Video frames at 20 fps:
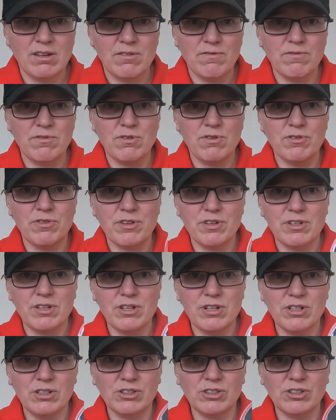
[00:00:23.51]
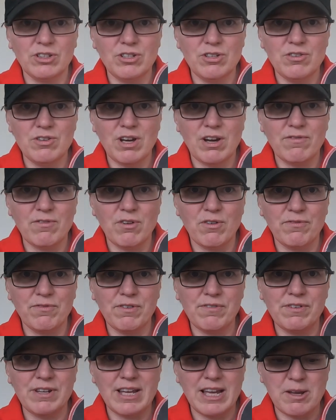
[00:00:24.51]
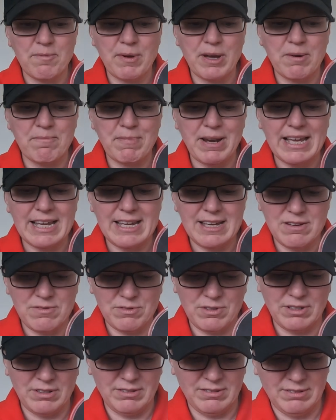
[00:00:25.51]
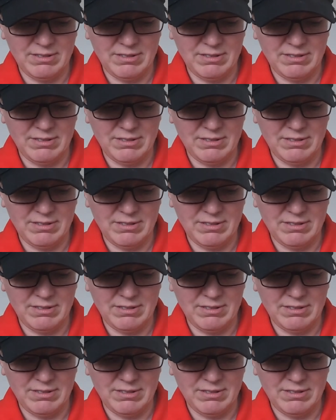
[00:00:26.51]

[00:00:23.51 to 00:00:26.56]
For the hook snood, I've got 58-pound blackout.